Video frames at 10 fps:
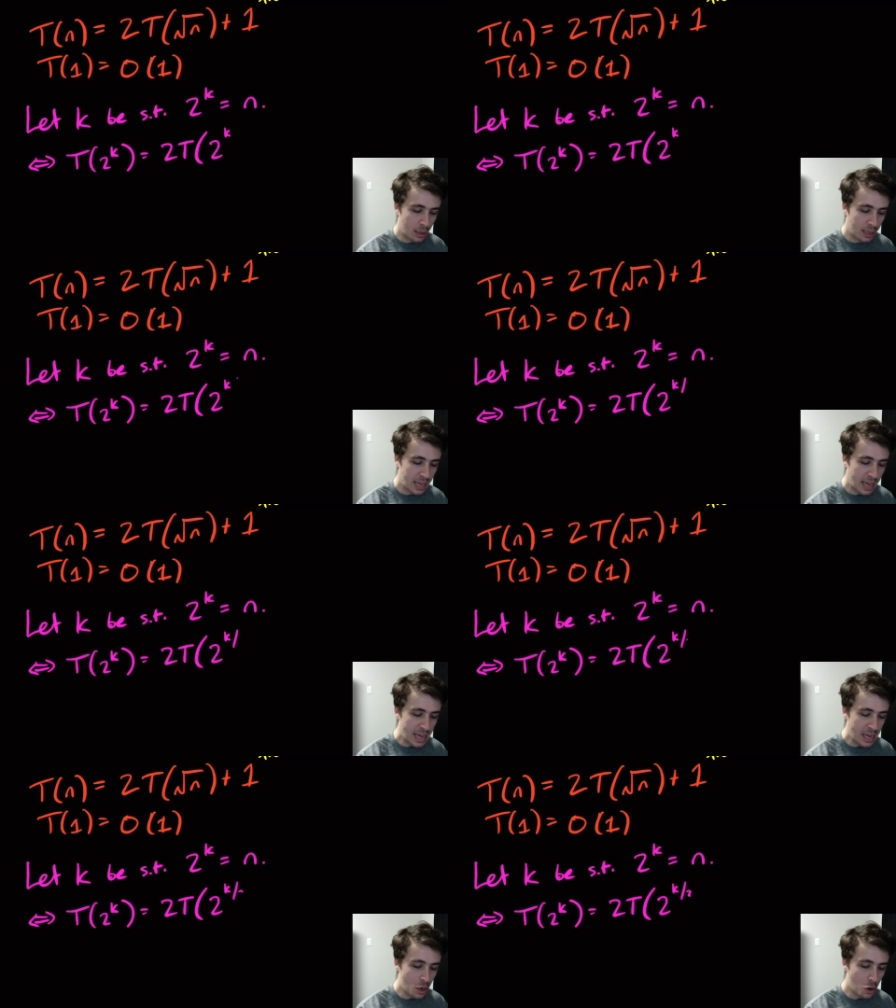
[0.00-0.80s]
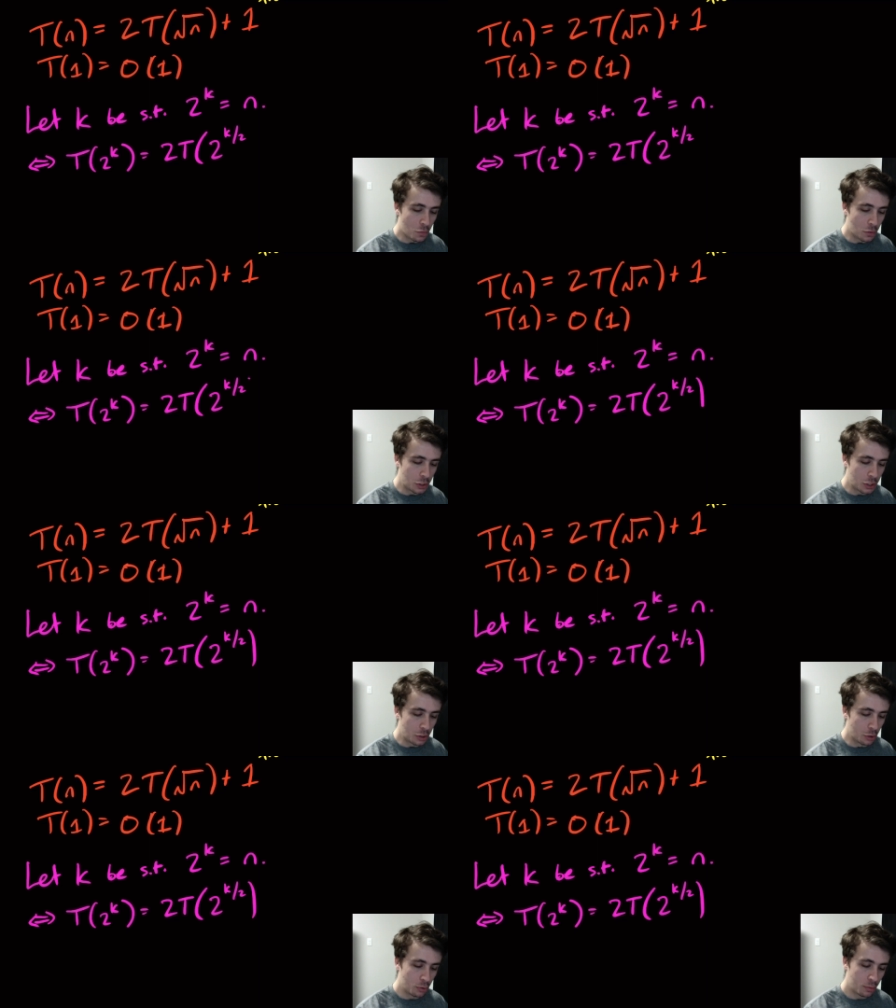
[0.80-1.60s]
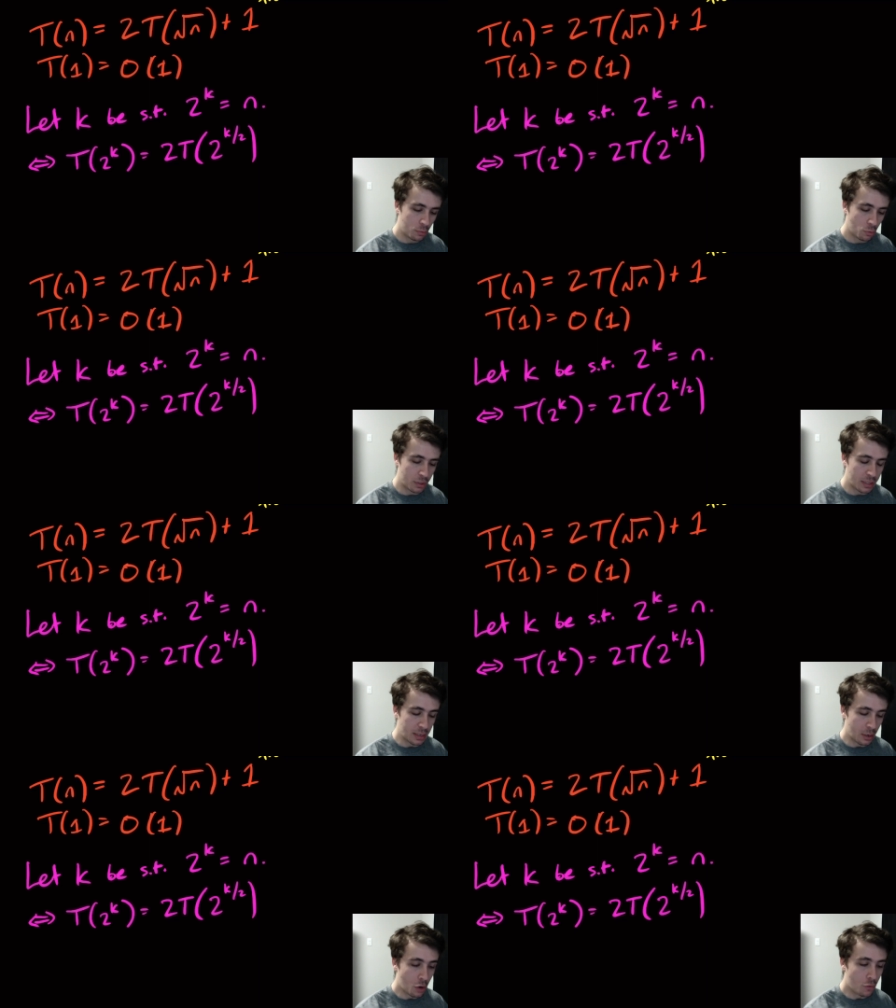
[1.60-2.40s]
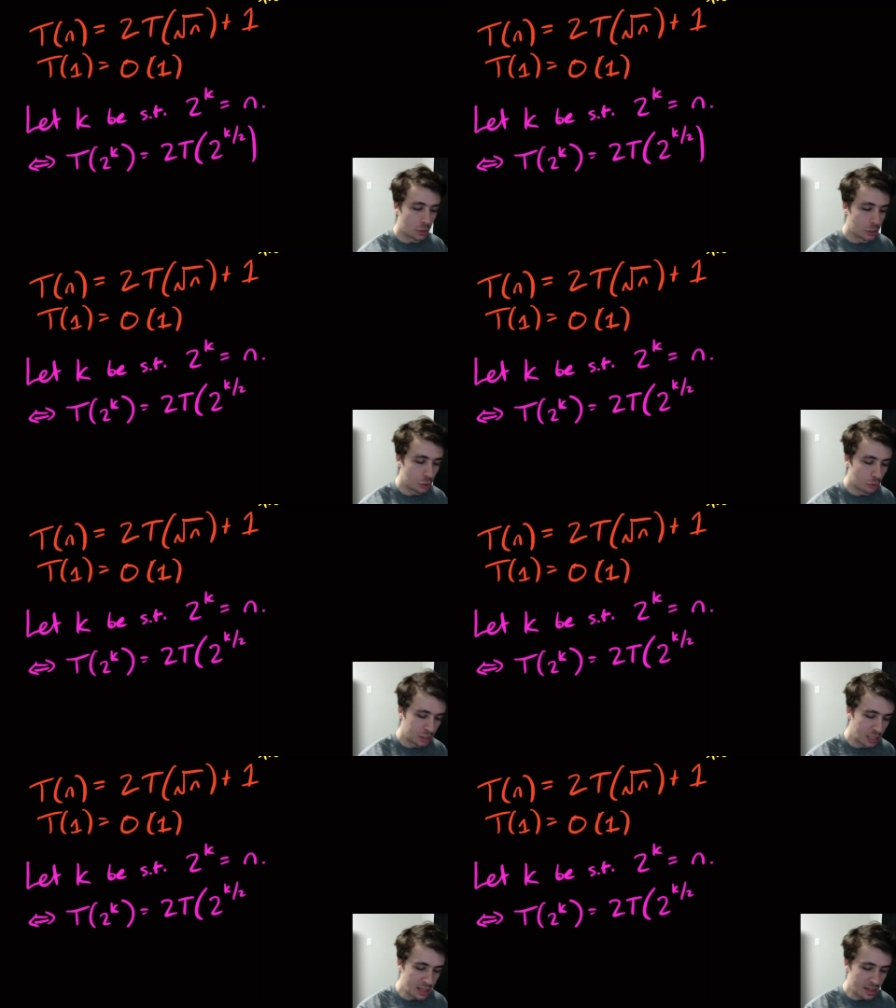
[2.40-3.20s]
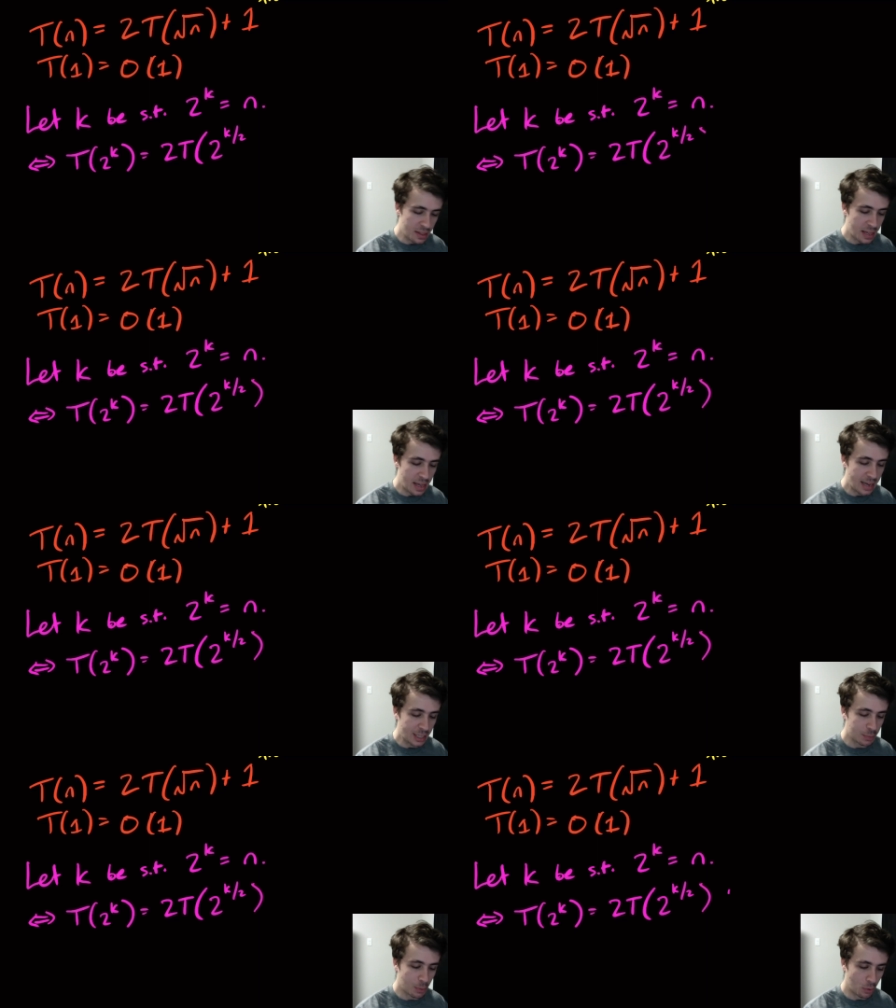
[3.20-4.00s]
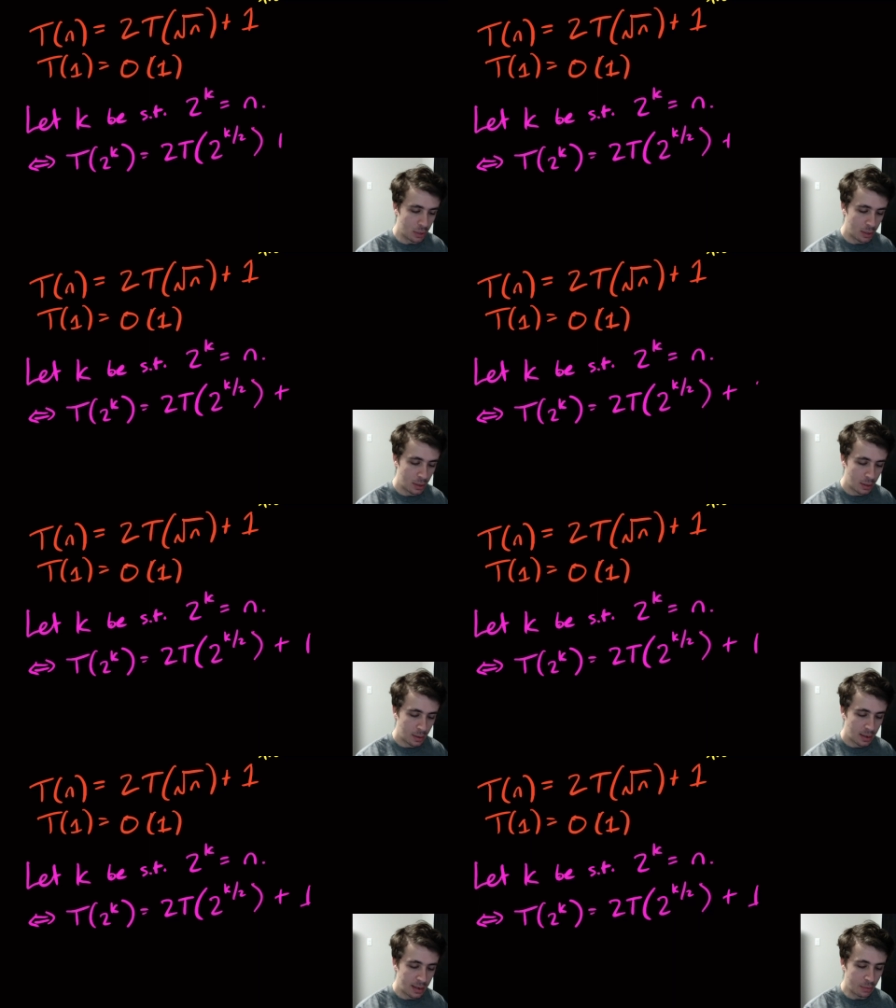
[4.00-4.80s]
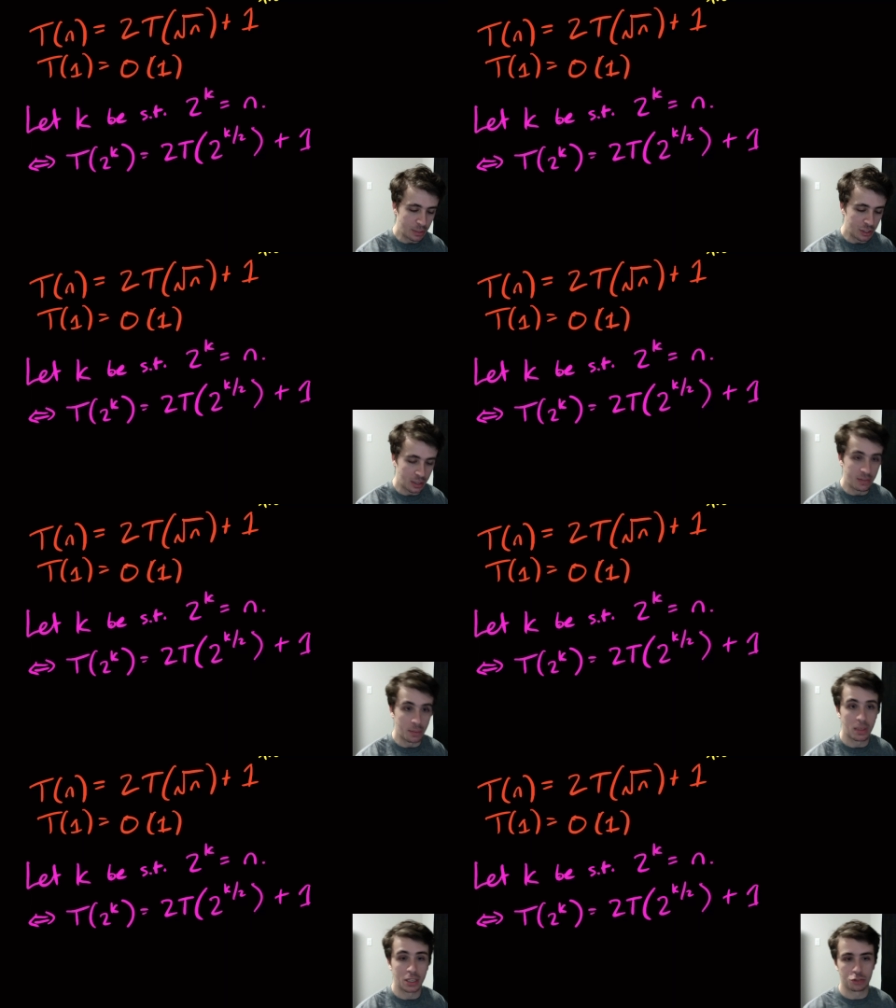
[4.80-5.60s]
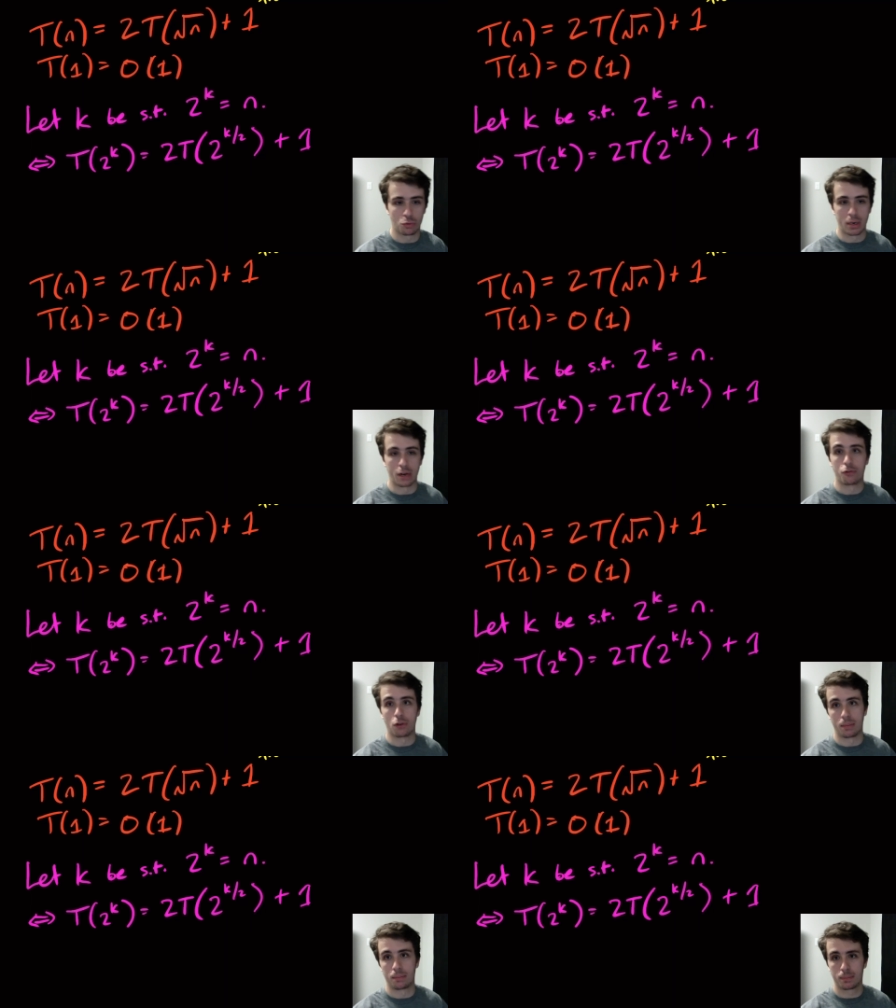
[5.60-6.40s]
k over 2, where the over 2's in the exponent, and then we still have the plus one out front.